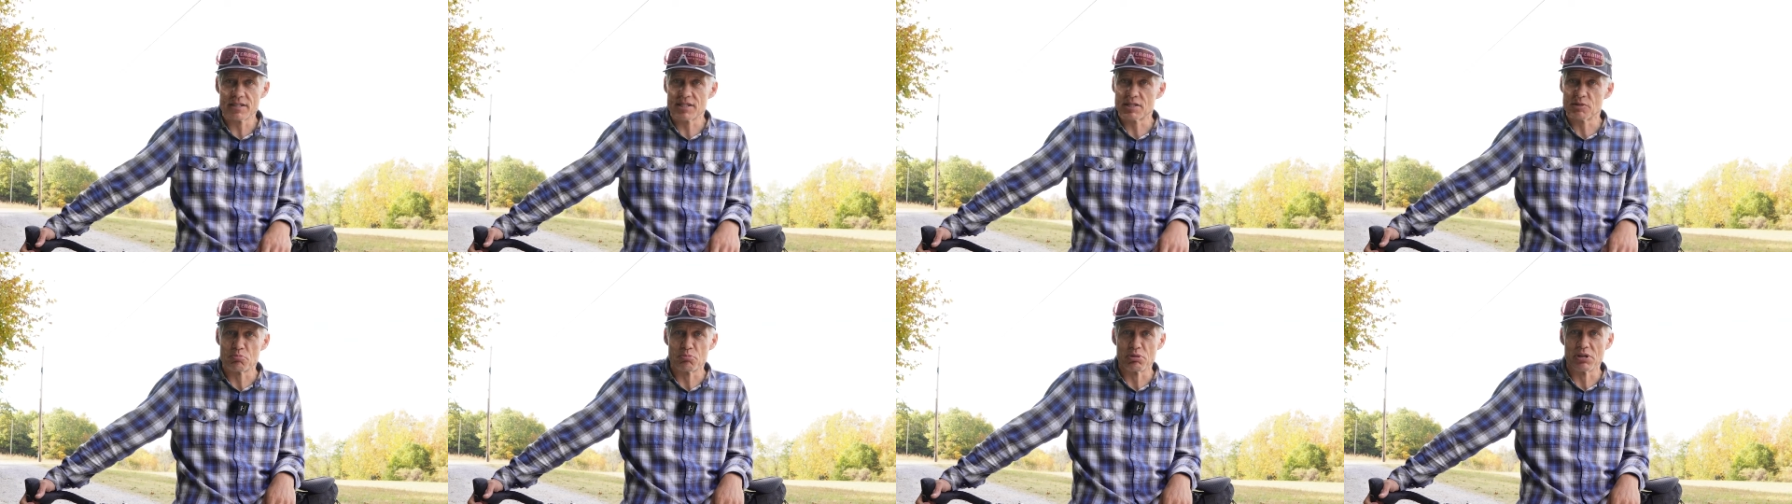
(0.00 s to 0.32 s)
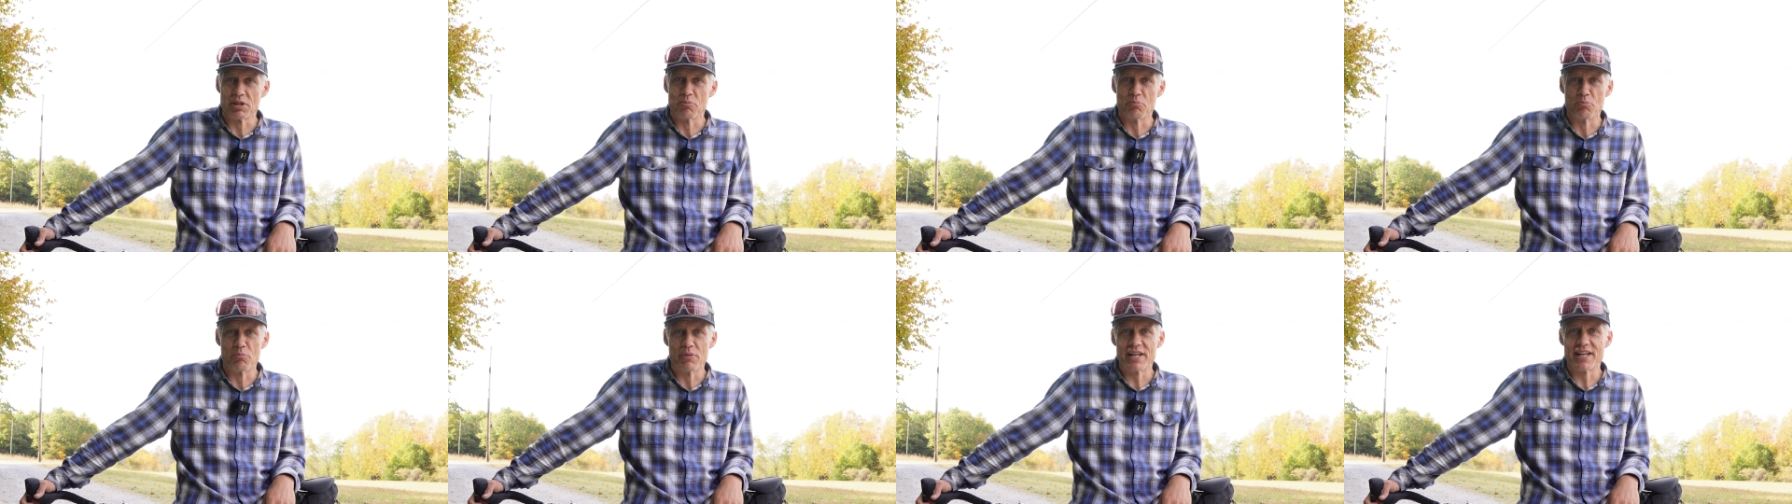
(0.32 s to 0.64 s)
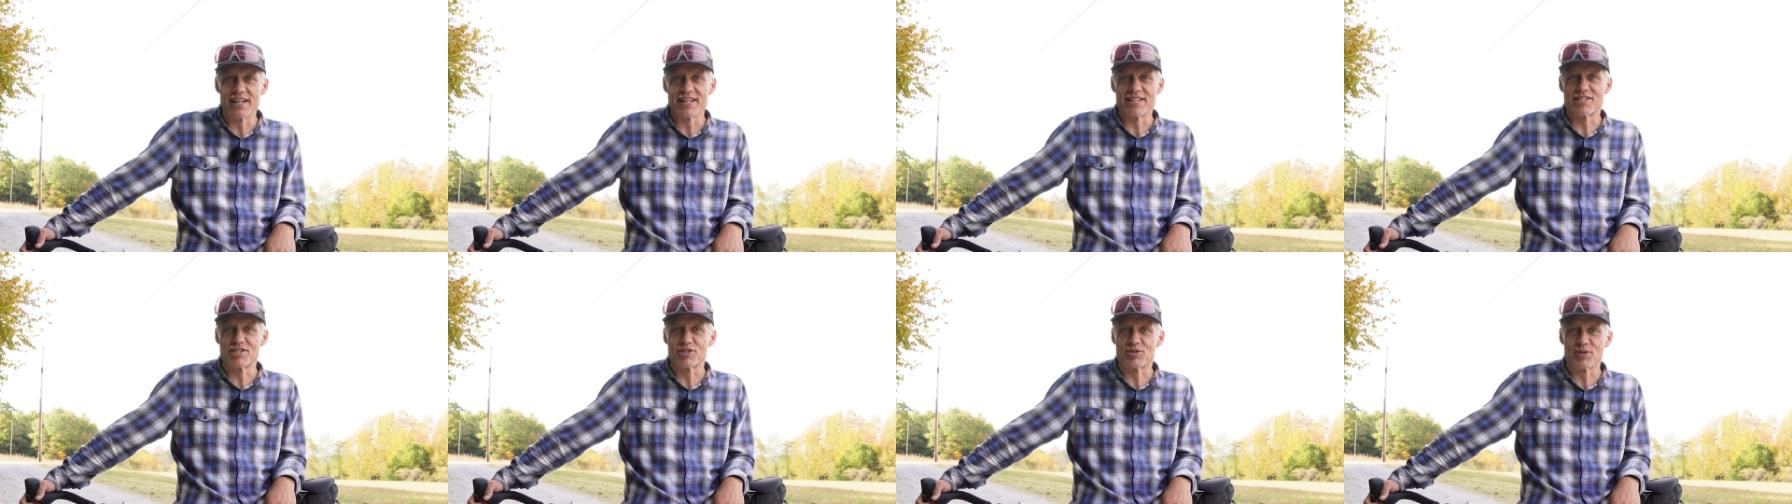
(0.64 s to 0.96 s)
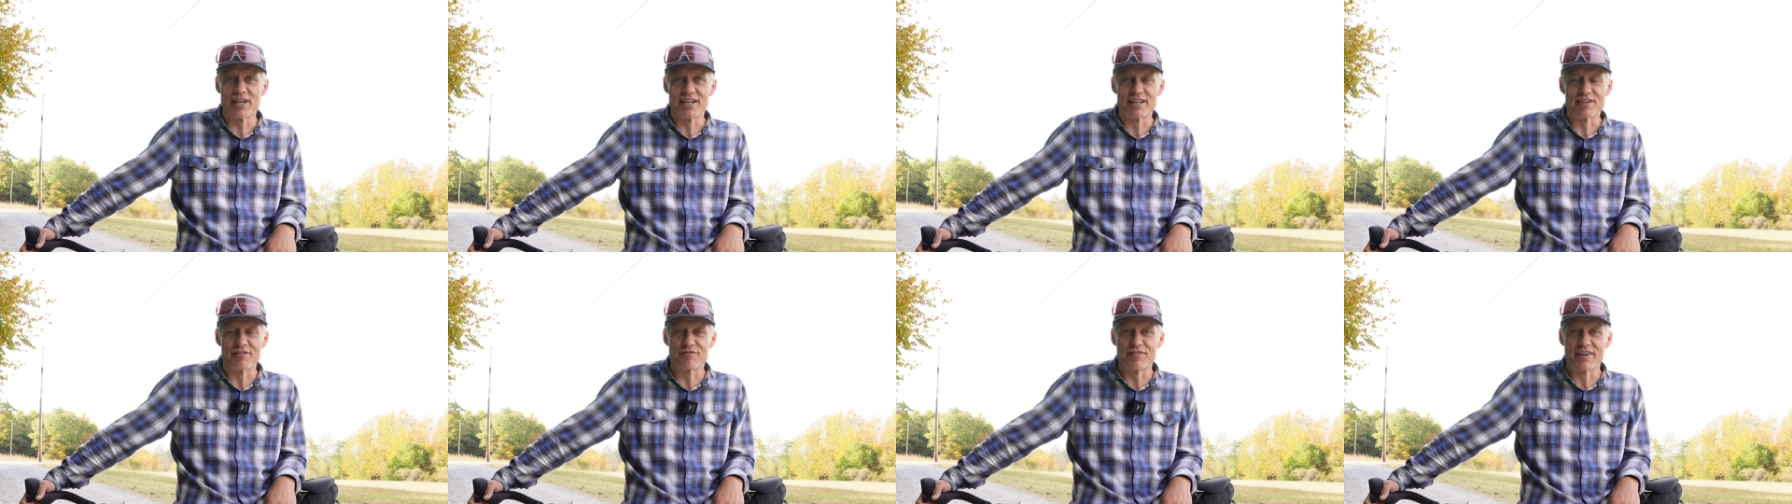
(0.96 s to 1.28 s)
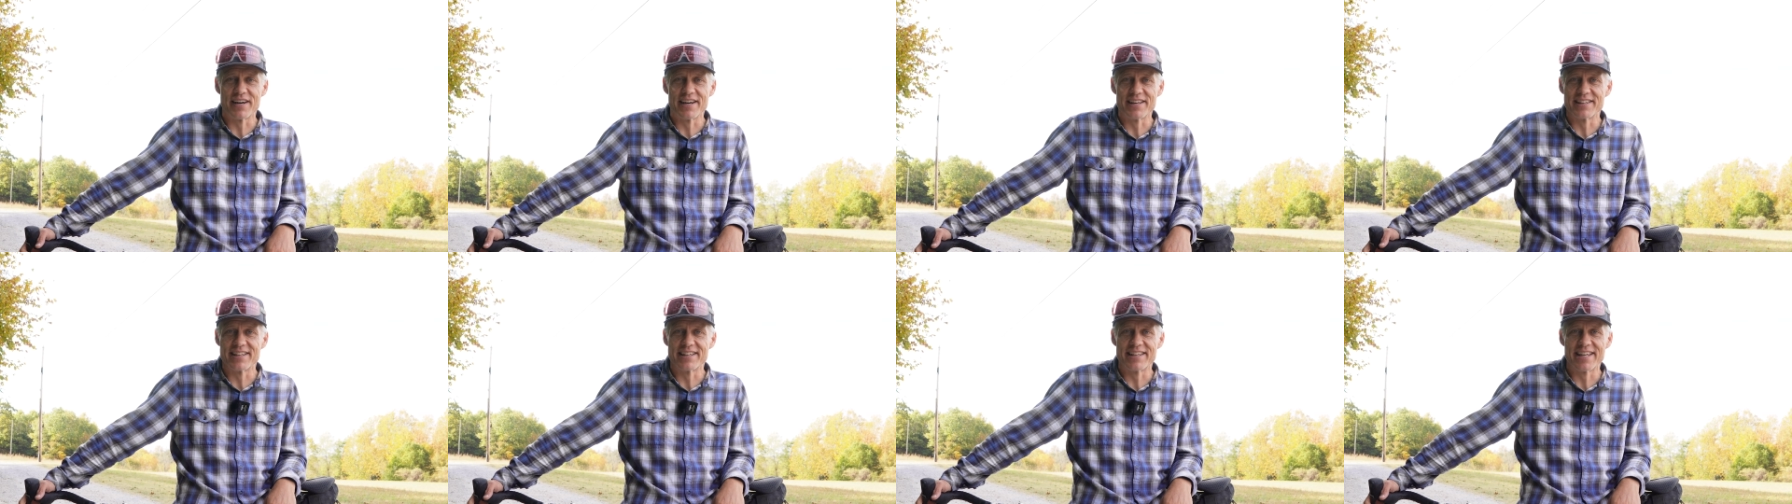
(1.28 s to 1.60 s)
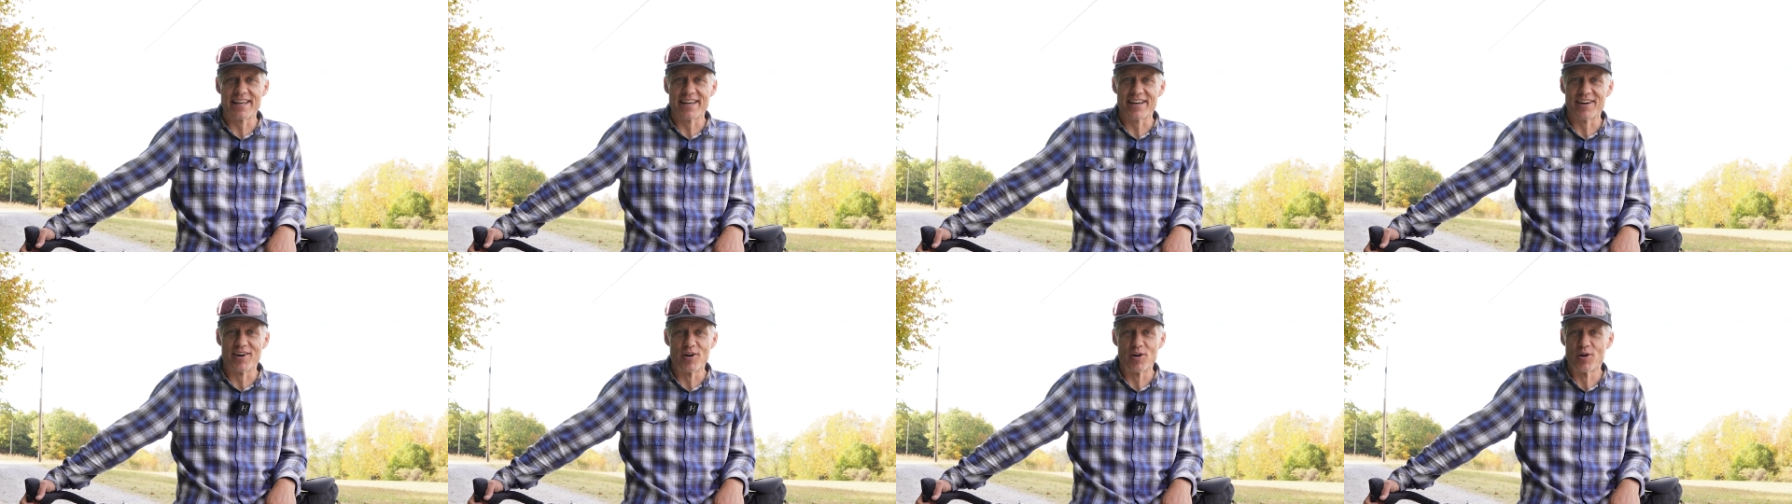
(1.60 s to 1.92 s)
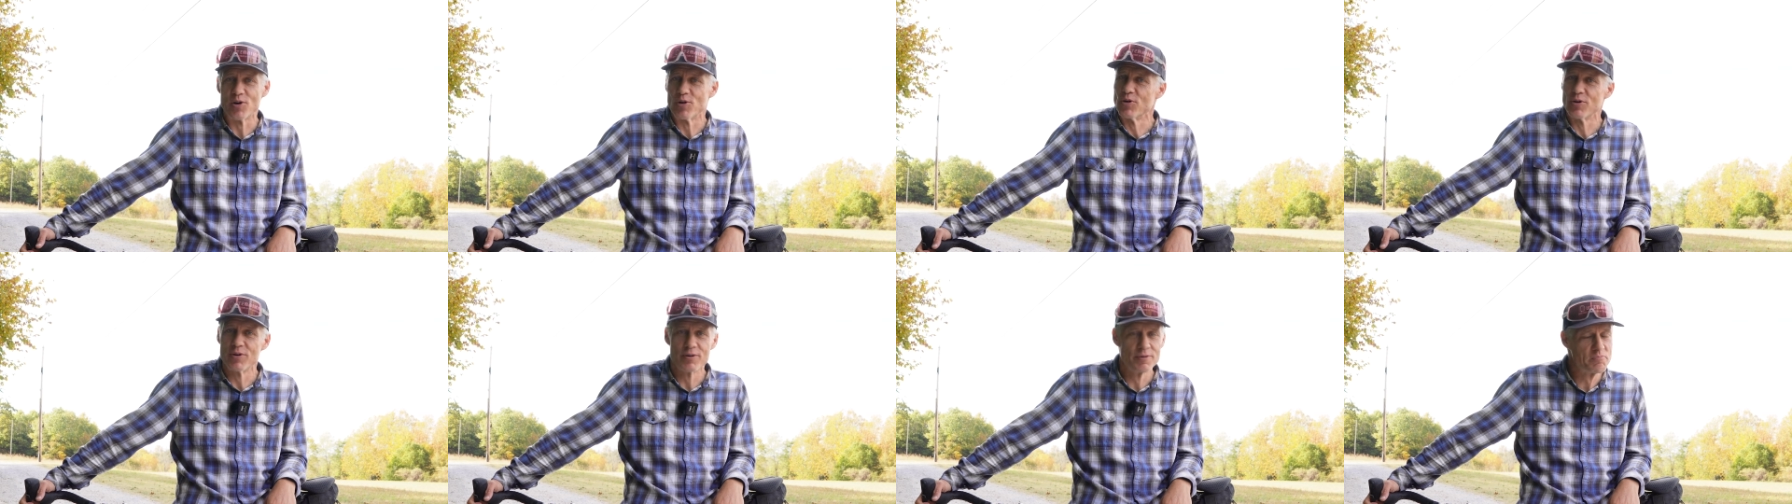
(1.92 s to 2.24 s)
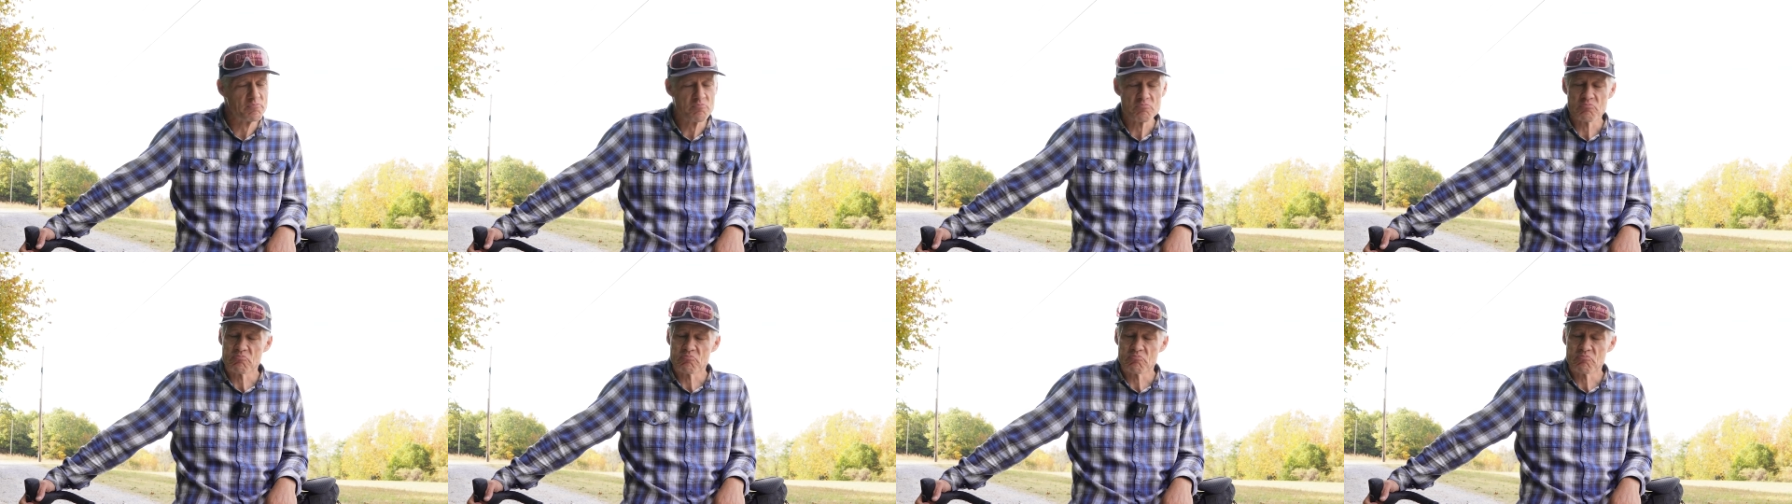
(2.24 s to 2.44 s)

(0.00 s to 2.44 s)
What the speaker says: spent minutes trying to find the dang hole.